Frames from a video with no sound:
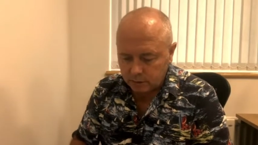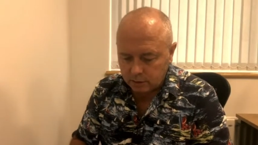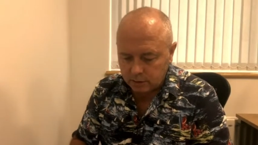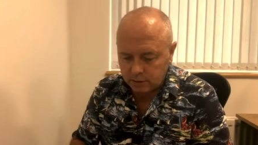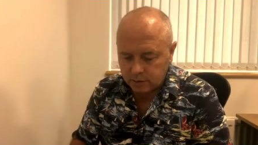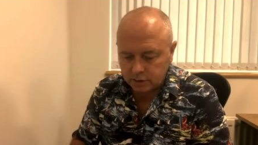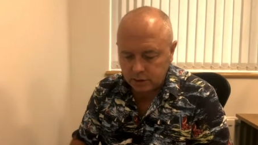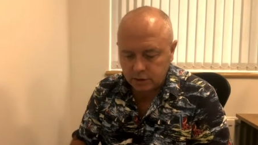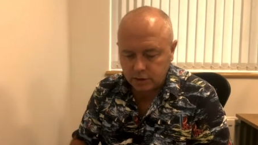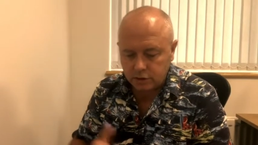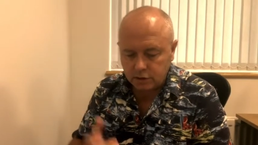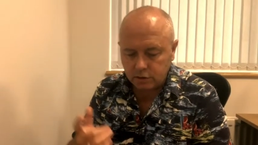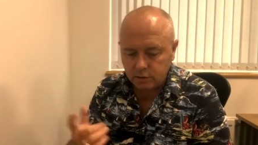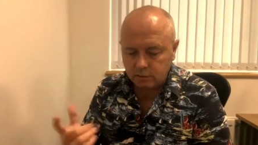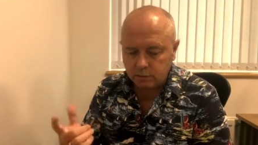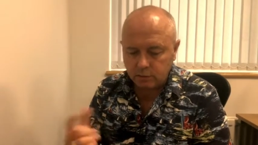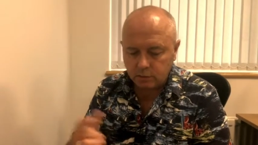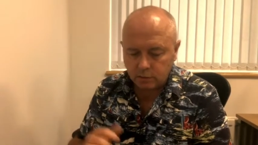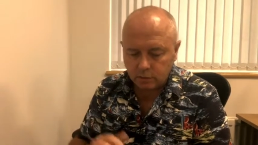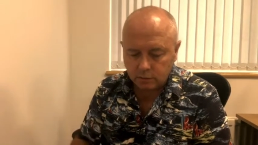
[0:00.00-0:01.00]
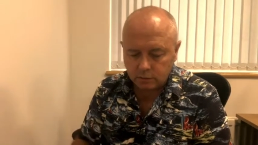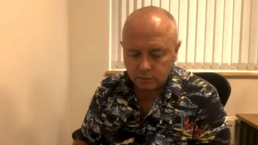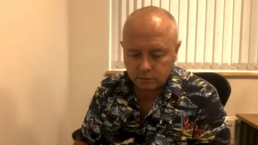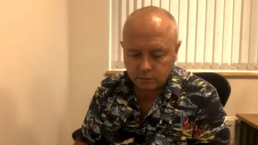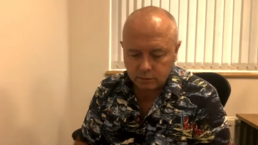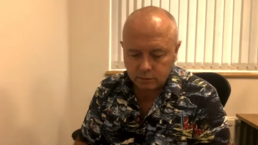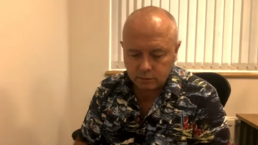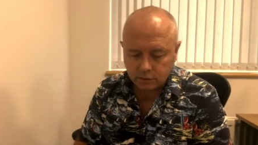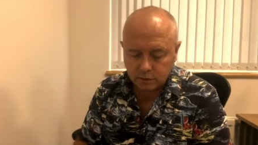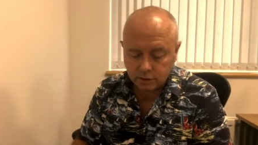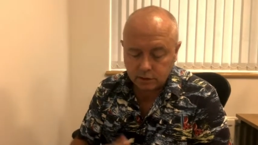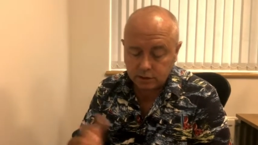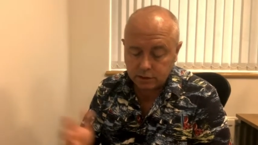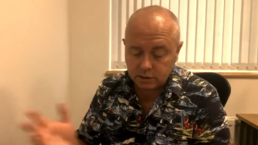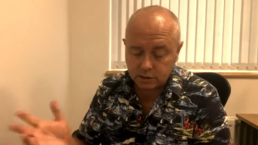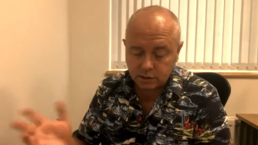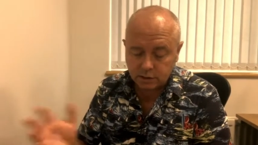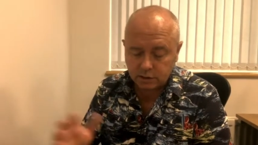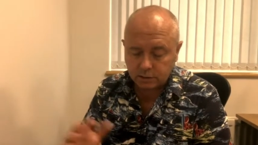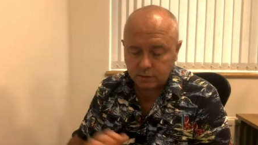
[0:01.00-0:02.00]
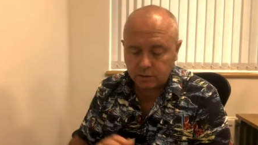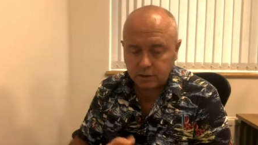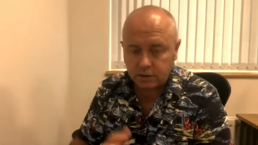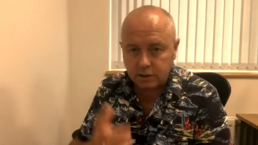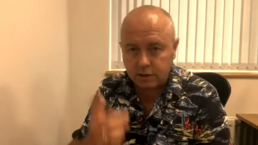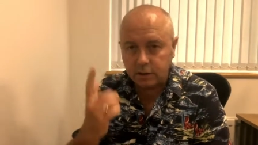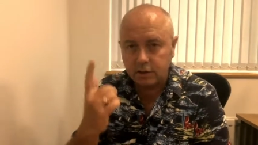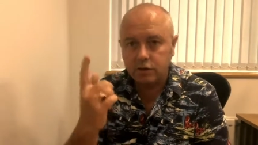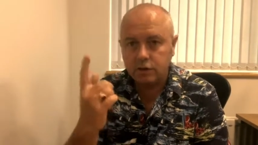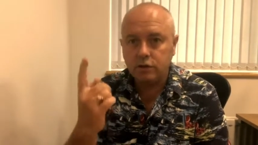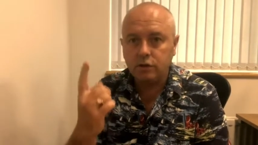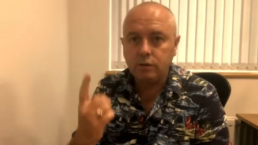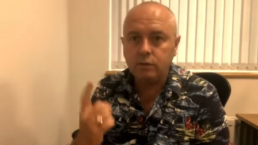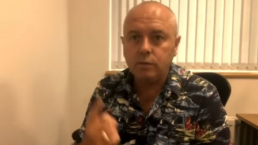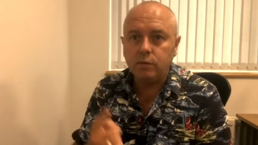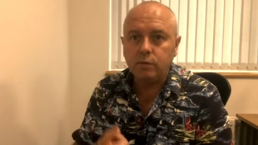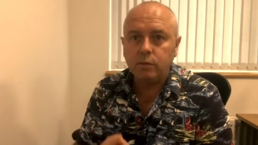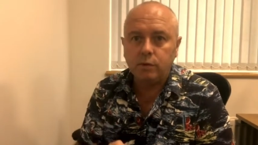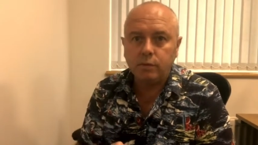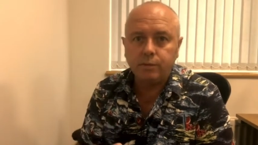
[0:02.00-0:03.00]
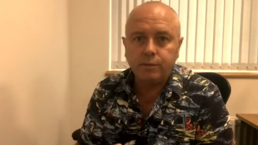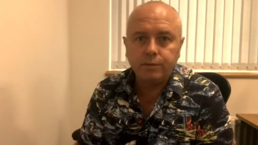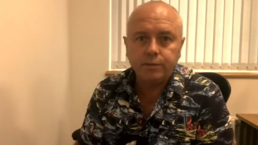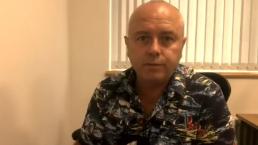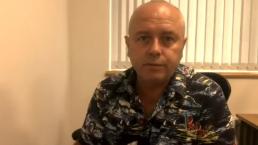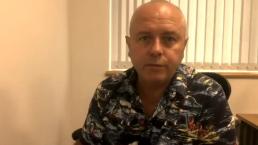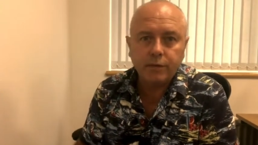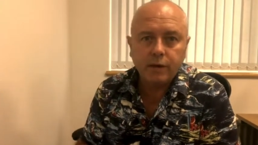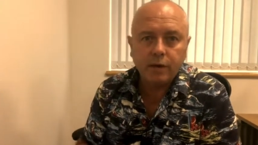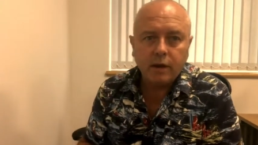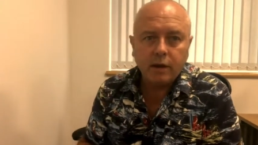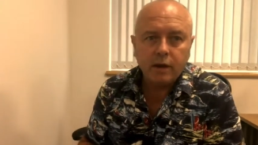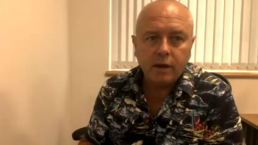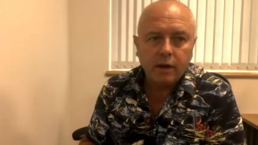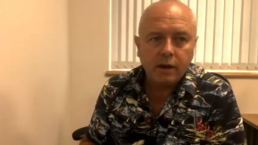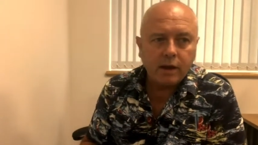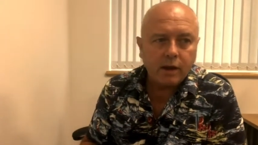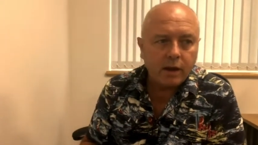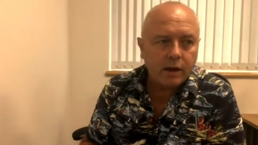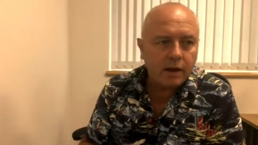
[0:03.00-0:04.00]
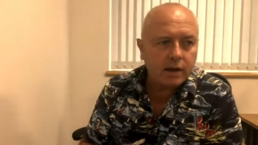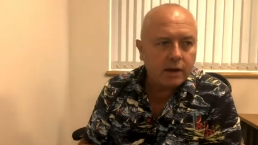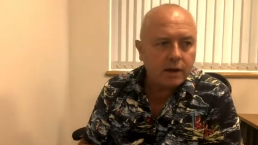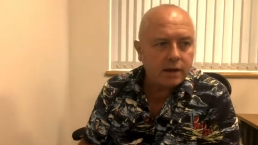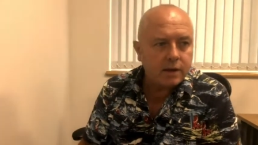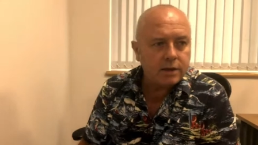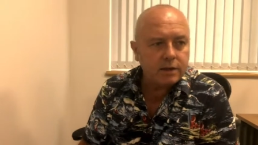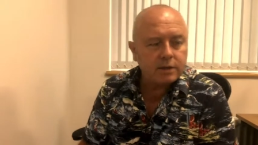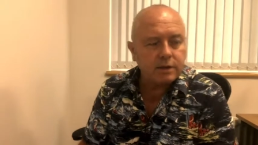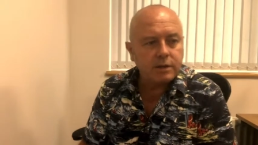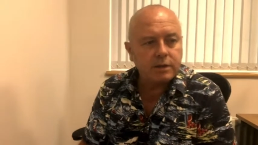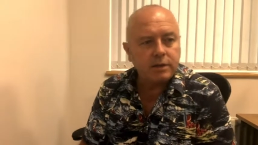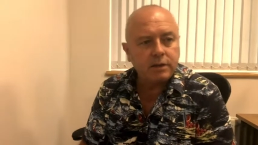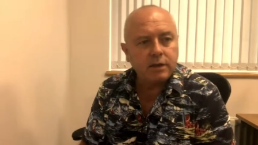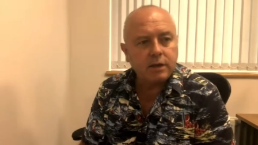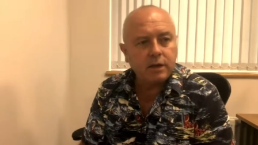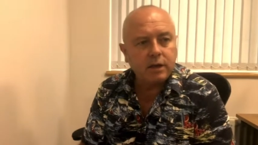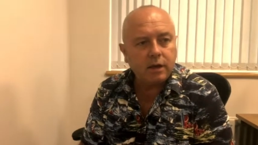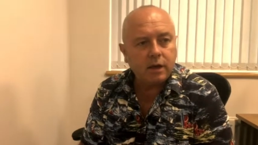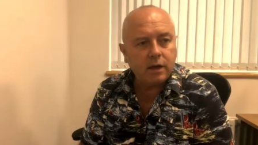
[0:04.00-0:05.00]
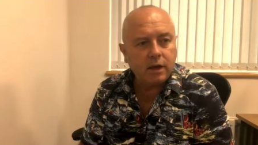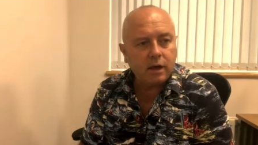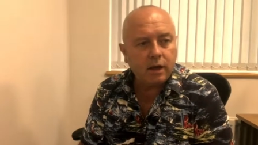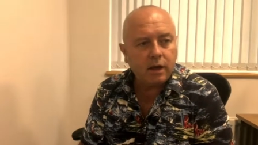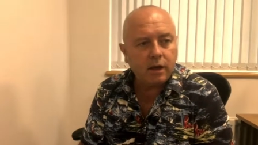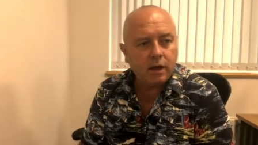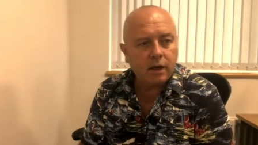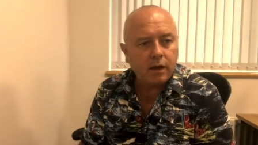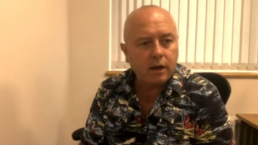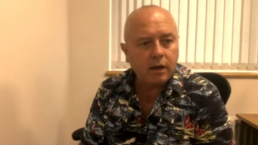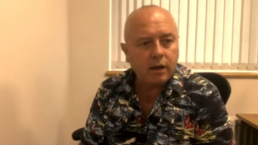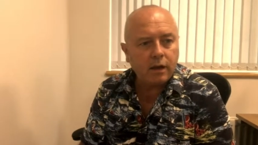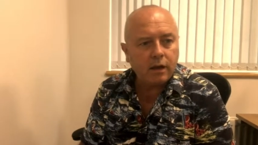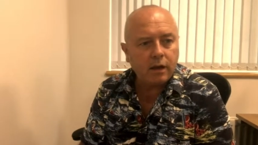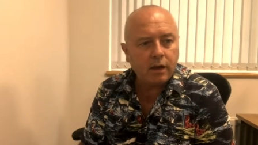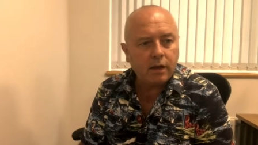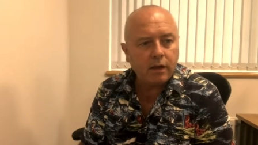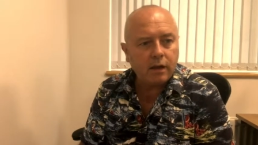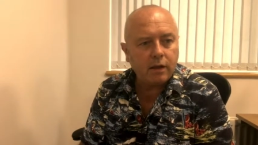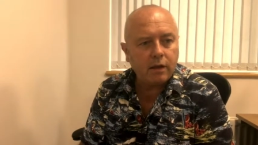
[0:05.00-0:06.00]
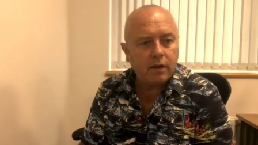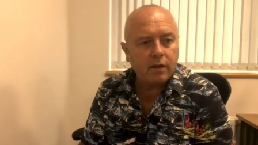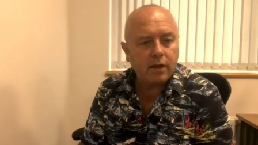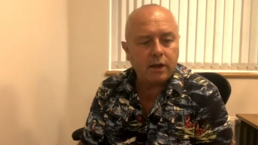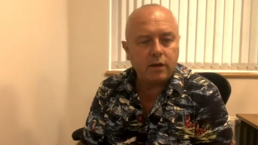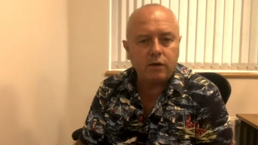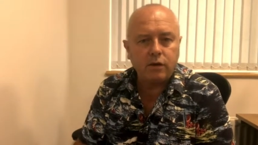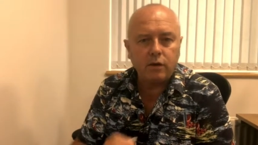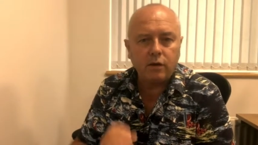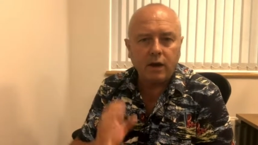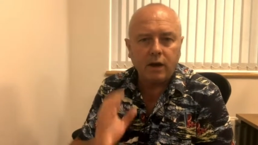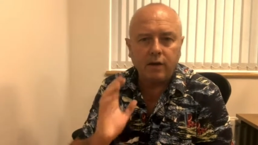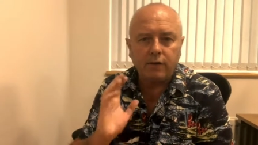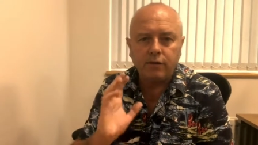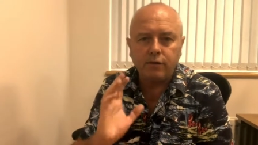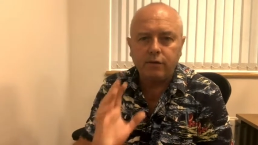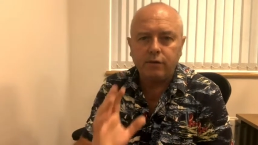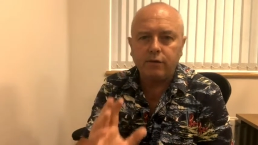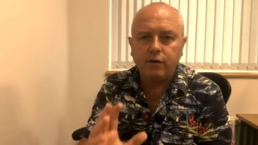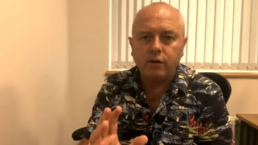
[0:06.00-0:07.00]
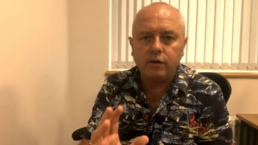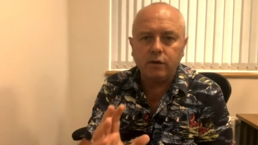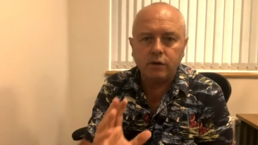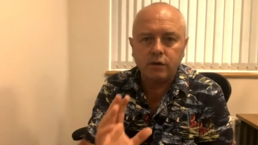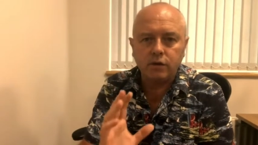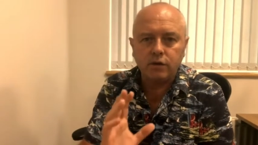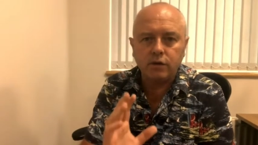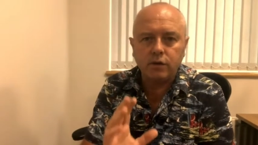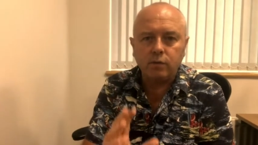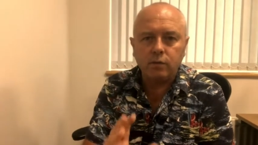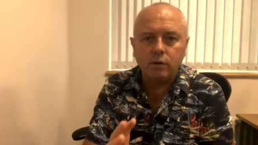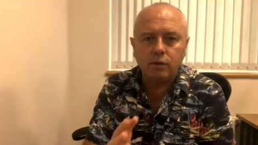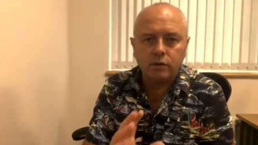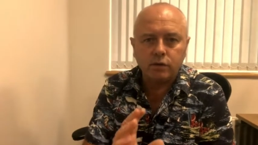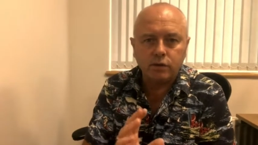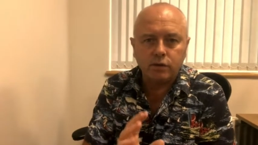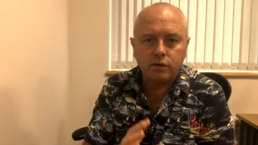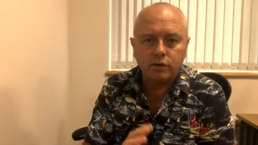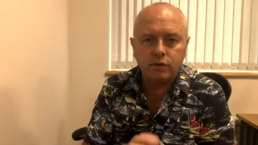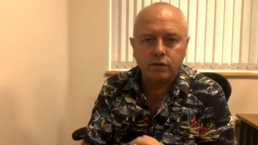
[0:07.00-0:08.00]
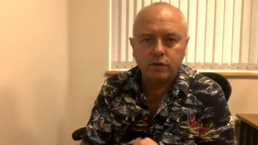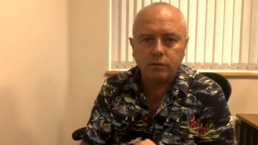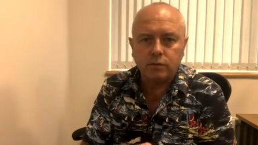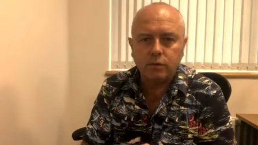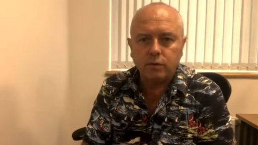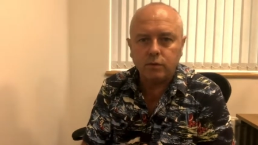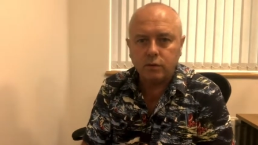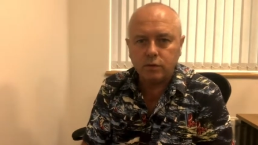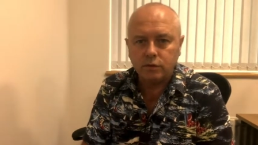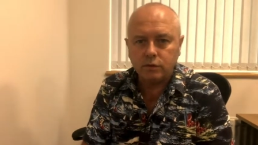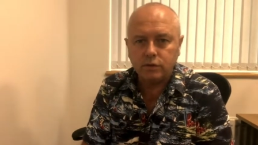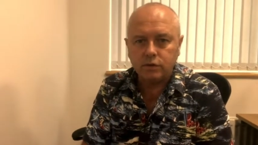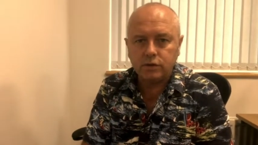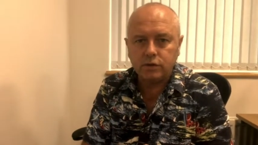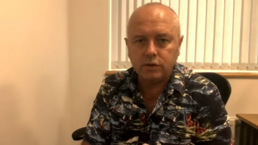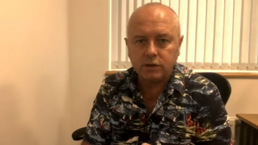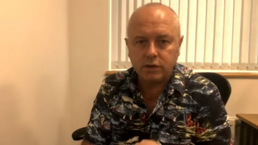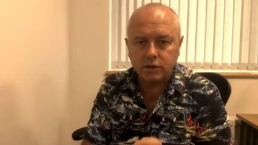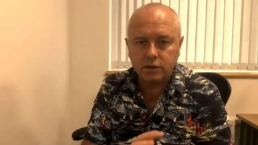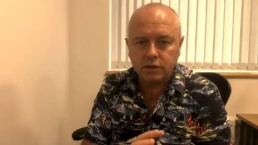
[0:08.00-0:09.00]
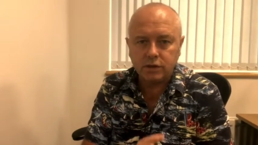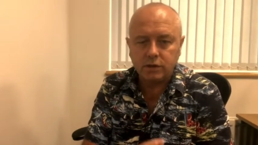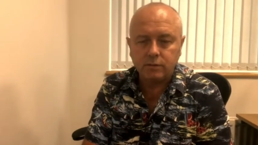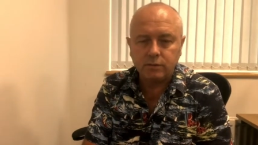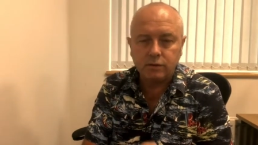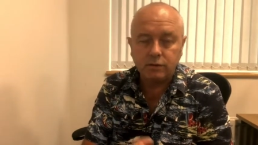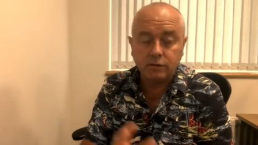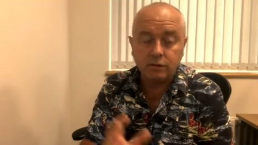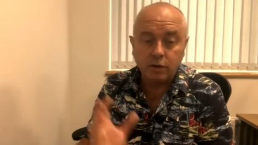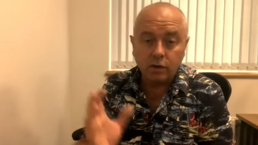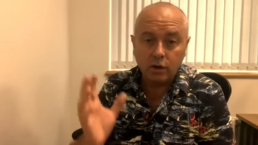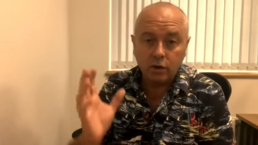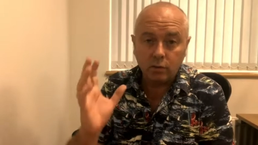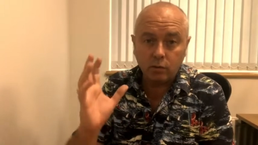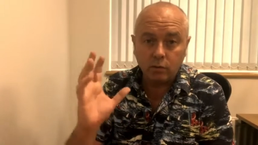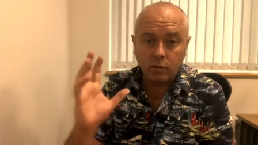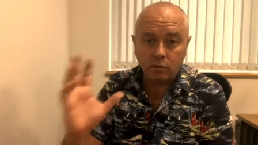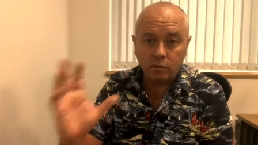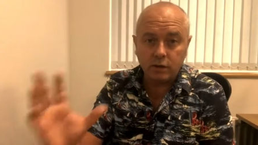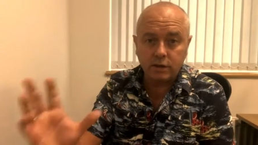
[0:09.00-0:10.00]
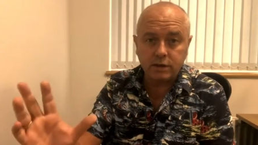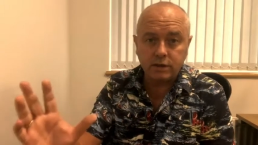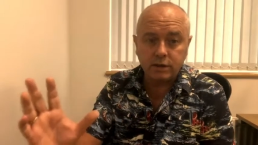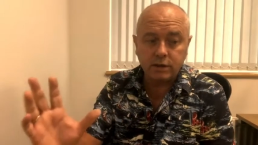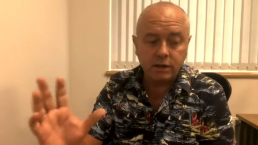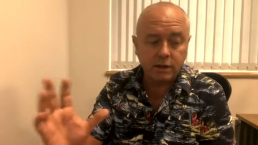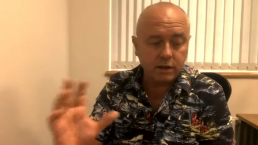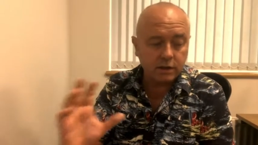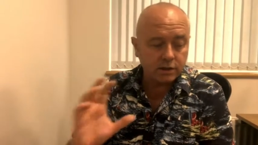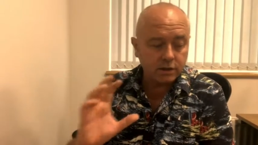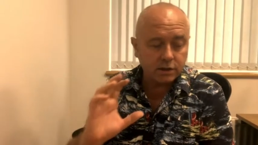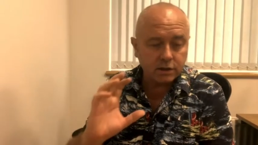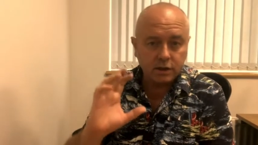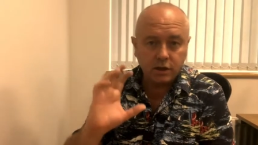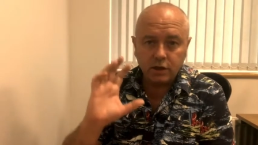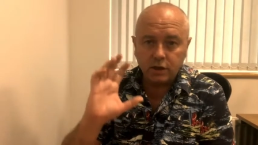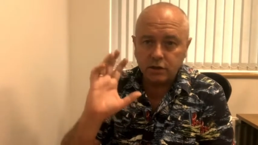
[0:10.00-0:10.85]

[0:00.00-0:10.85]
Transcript: Distinction number 1, so this is in summary, distinction number 1 is that you have to focus on what the customer wants in terms of what resonates.